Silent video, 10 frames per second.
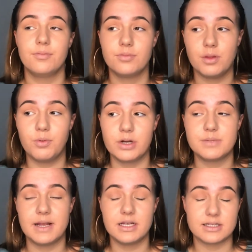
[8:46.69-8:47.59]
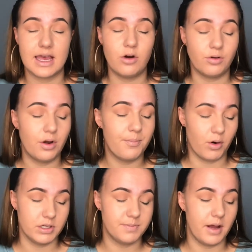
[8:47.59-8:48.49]
the boys made us get on
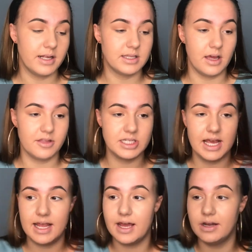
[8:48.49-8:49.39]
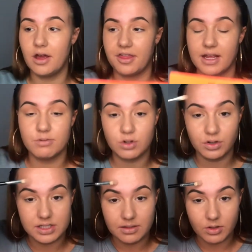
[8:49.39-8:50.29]
Boris bikes the other day, and I think it was
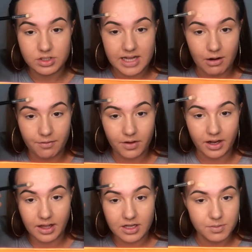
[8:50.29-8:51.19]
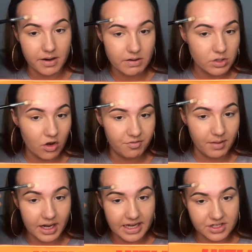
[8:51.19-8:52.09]
honestly the most terrifying experience of
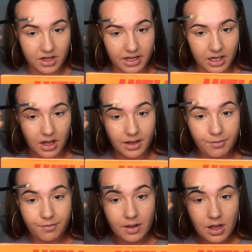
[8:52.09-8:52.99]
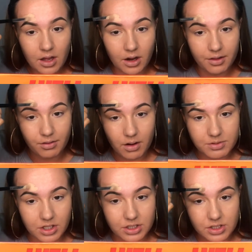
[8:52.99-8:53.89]
my entire life. I thought I was
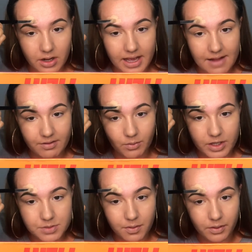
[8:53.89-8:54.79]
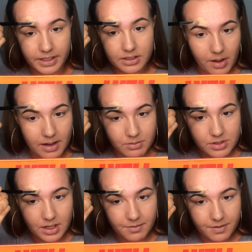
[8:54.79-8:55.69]
gonna die at every which point, but it was
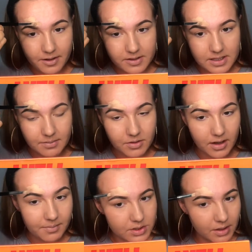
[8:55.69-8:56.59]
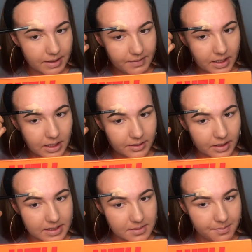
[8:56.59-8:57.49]
kind of fun at the same time. So living in London
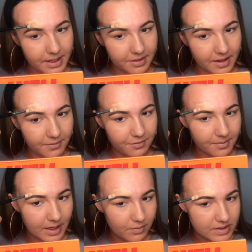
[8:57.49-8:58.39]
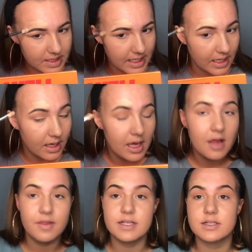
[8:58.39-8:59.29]
is a big thing for me. Obviously,
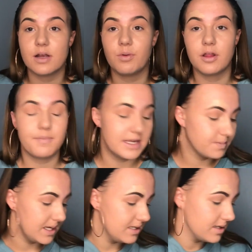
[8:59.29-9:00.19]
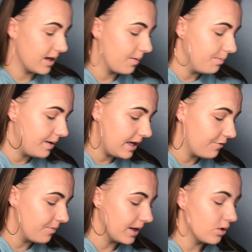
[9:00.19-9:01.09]
this is like one of the best places I can be
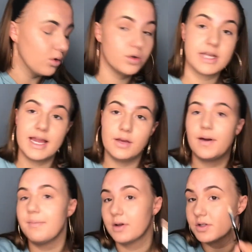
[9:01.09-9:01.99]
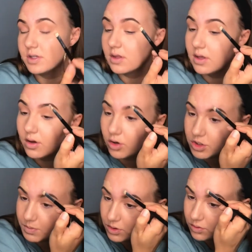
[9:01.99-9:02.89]
for my course anyway, because of the
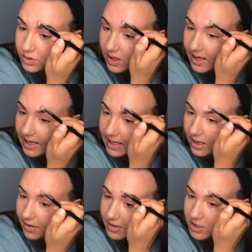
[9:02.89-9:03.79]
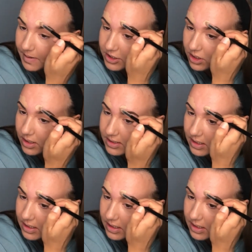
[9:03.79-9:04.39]
hospitals that are here that specialize